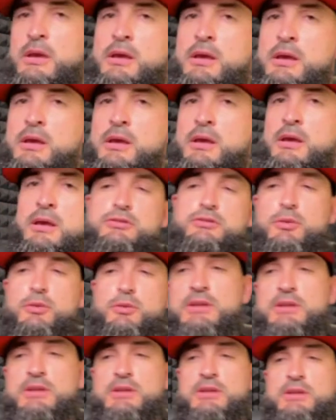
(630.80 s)
That's
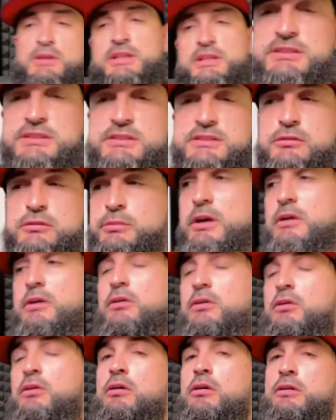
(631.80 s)
crazy how he said it's gonna be kind
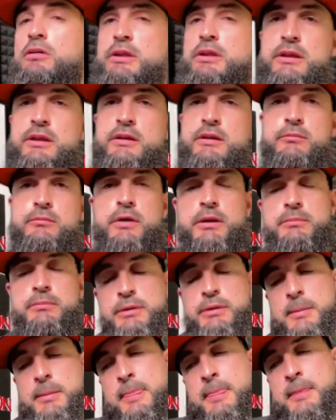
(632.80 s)
of hard to get him right,
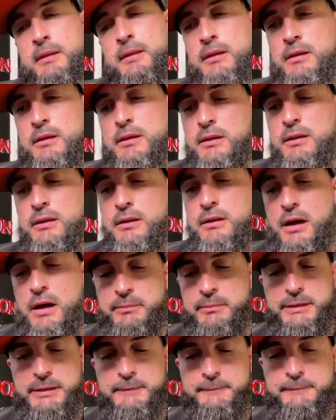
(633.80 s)
but I
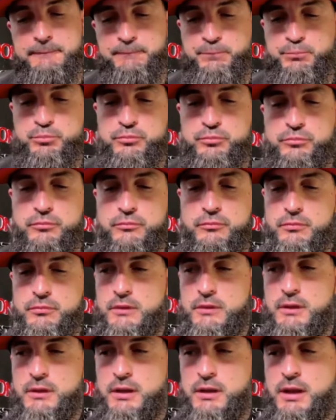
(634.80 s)
mean,
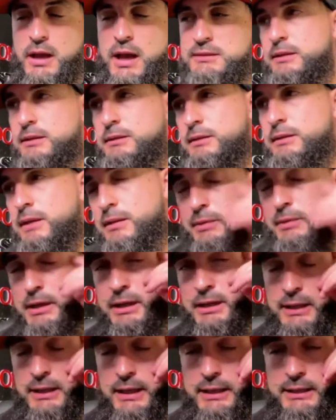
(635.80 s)
I think like
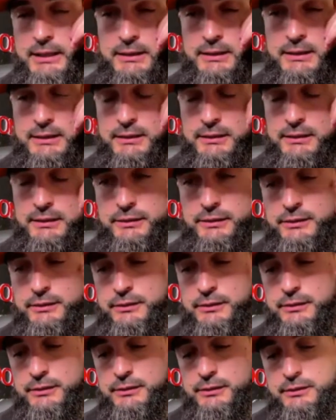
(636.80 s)
man, like.
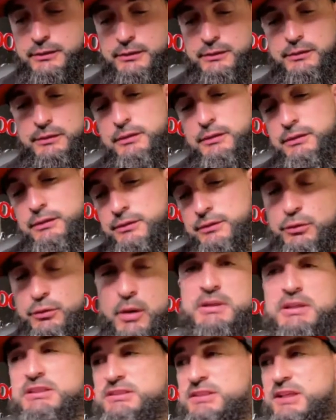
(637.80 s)
So I'm
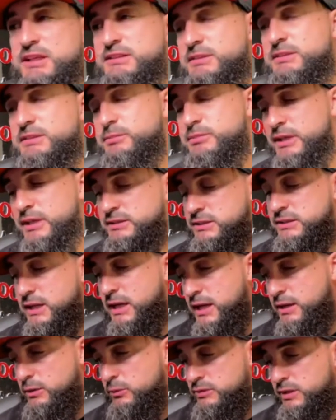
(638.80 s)
gonna say some things, and
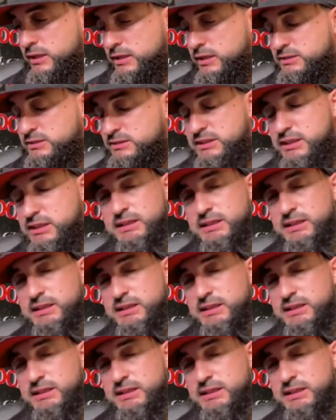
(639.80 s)
I don't think it's